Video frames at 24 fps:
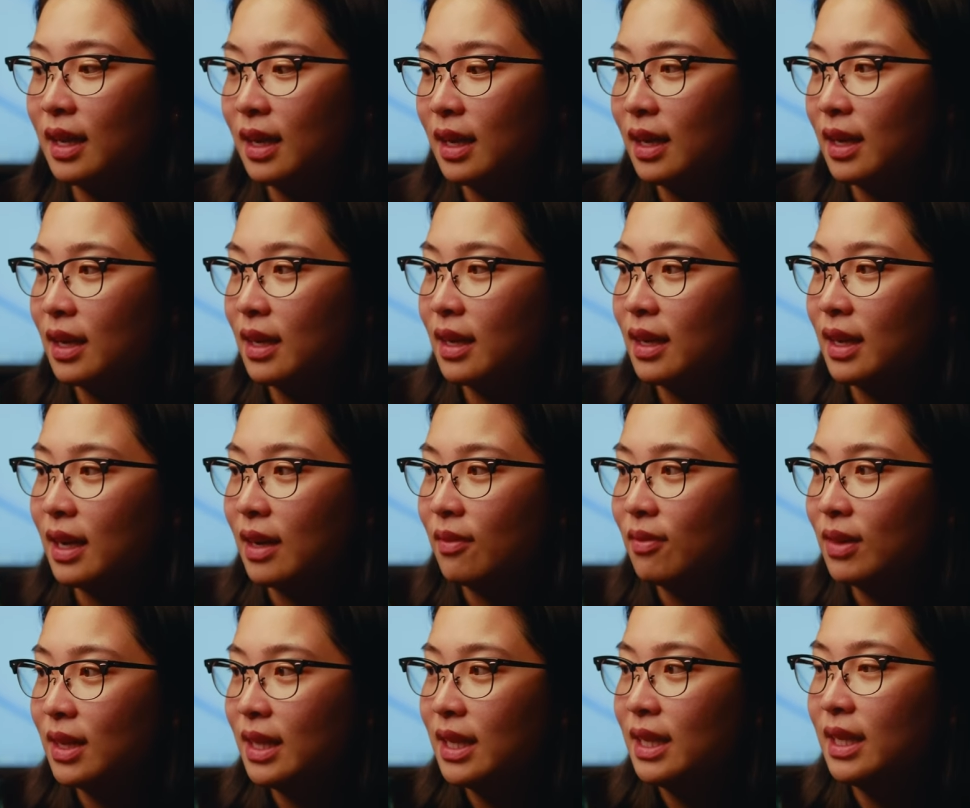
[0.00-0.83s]
And I
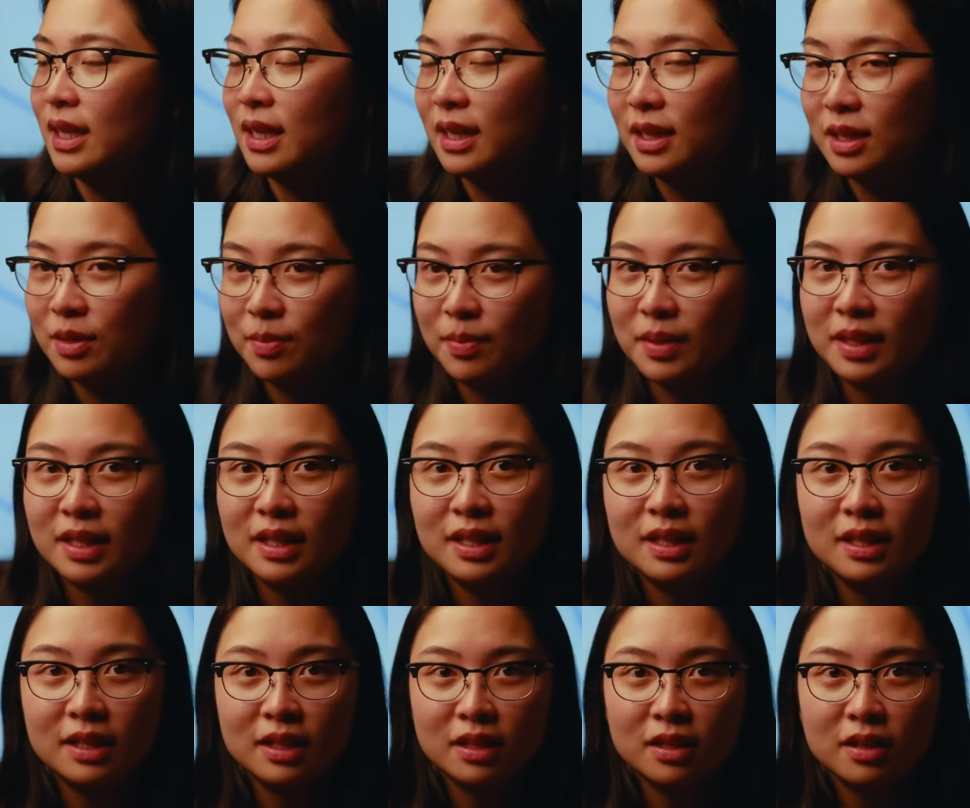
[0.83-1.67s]
really need it to
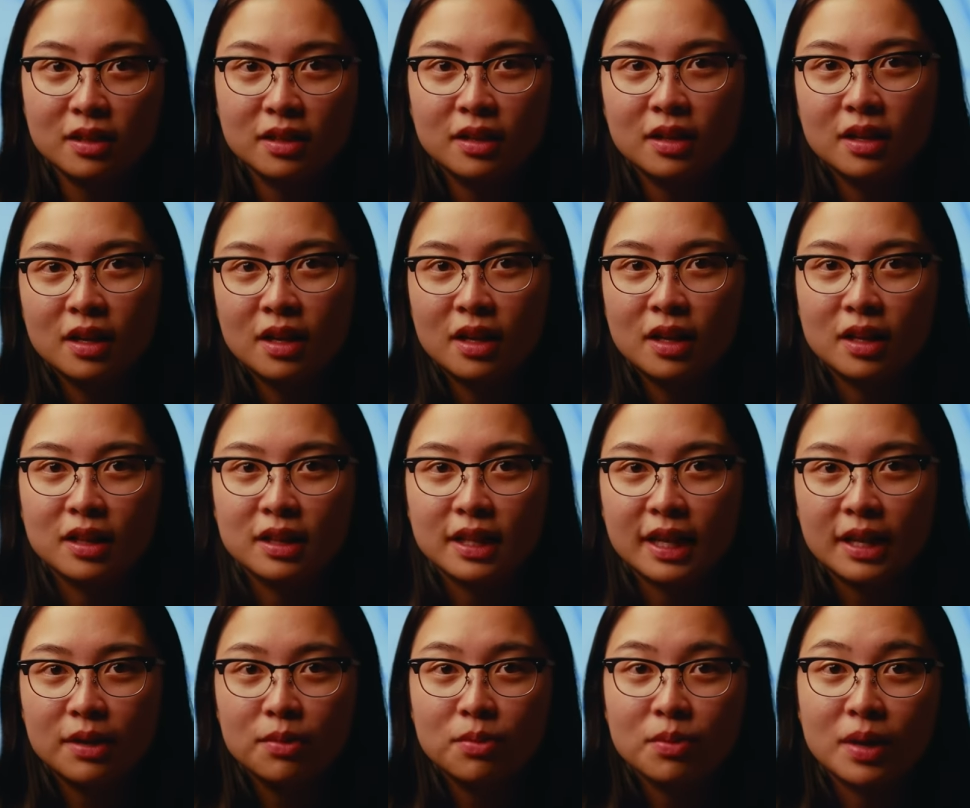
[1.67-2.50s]
be
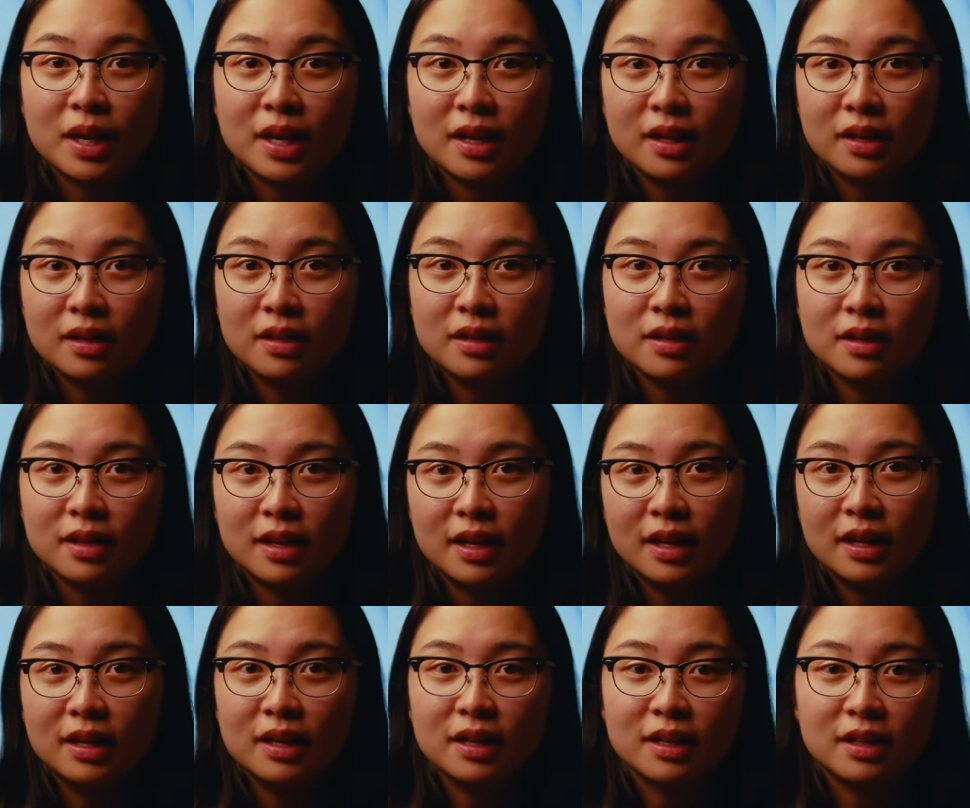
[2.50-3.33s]
lightweight
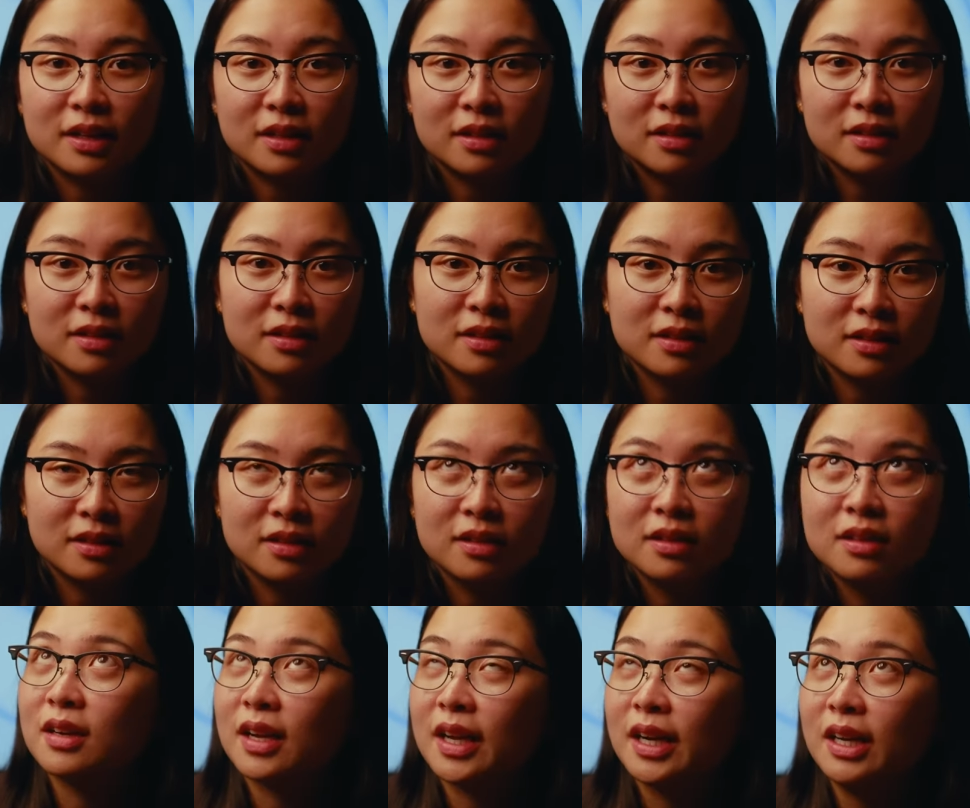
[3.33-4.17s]
and,
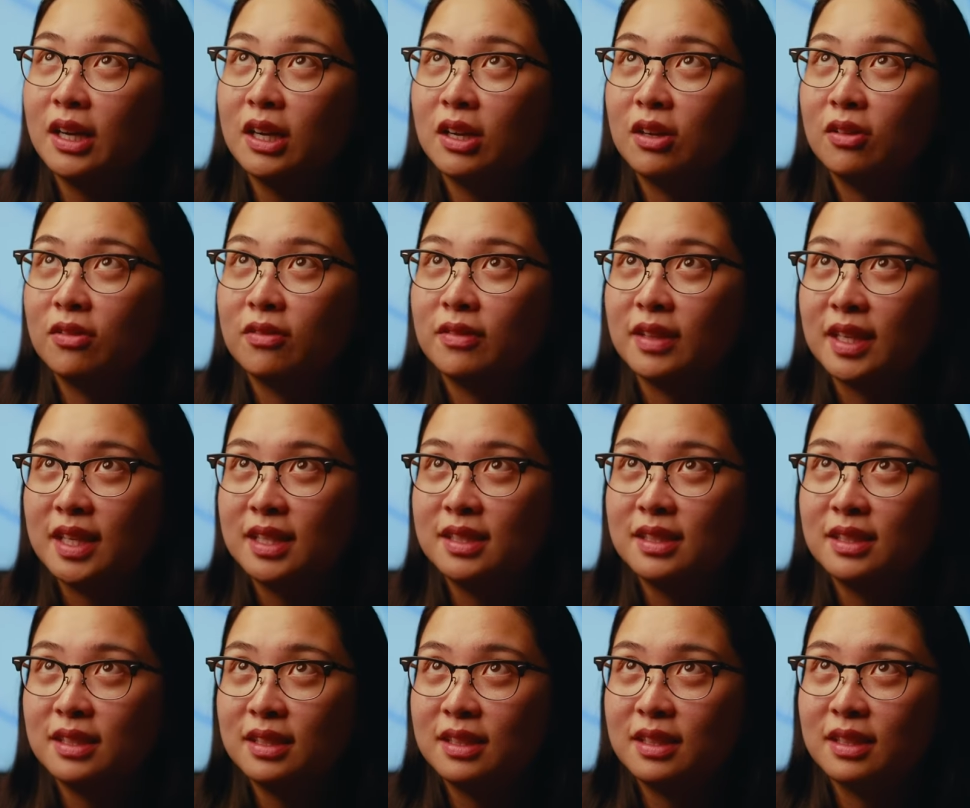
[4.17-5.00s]
I don't know,
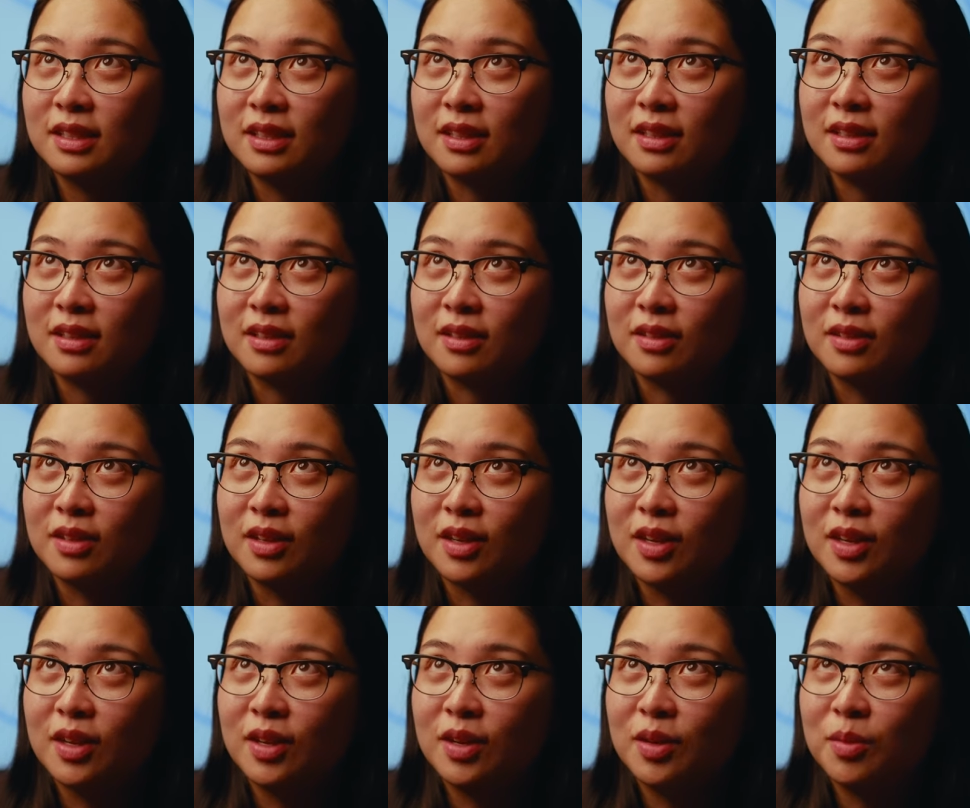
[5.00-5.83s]
easy to
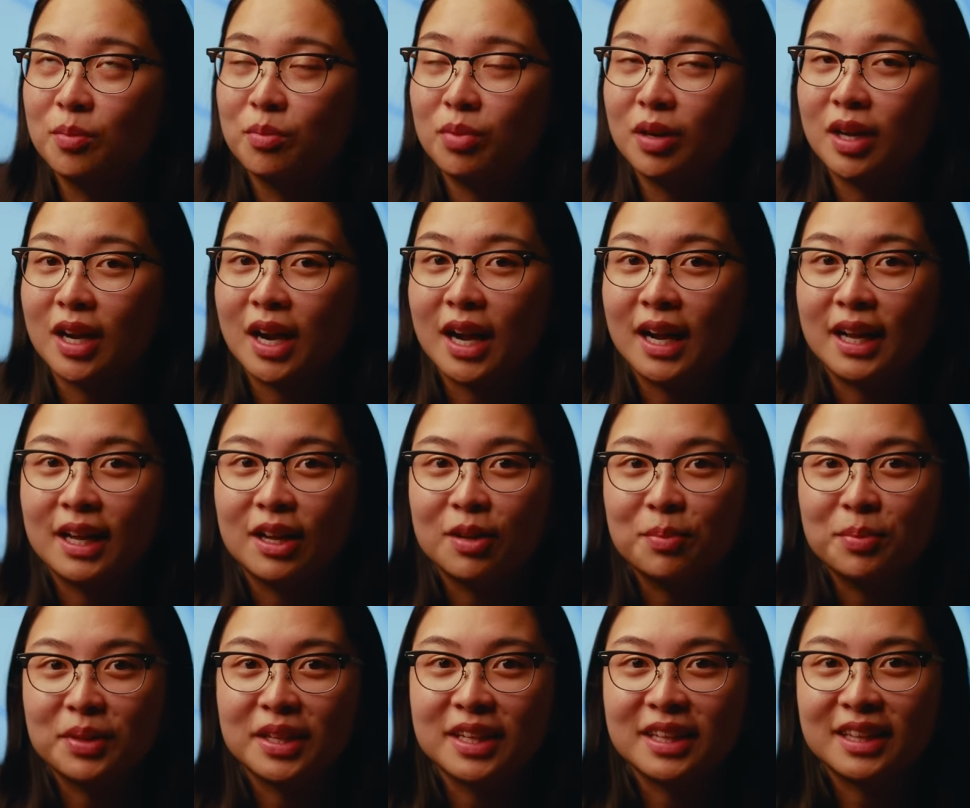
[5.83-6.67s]
put high
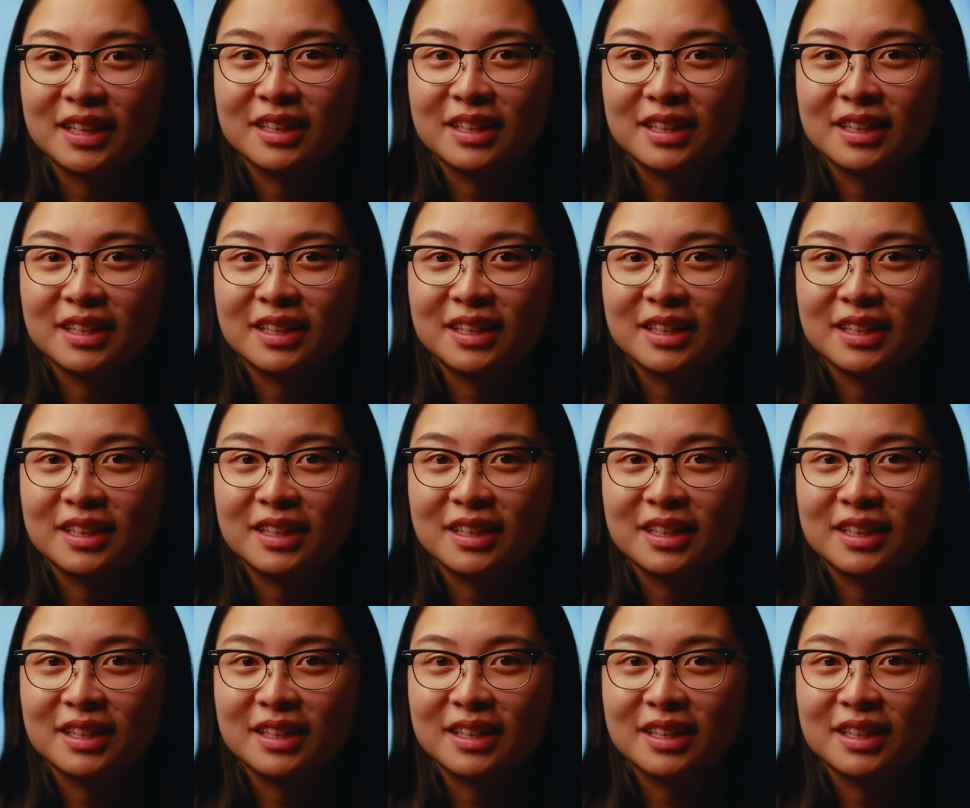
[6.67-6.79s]
up like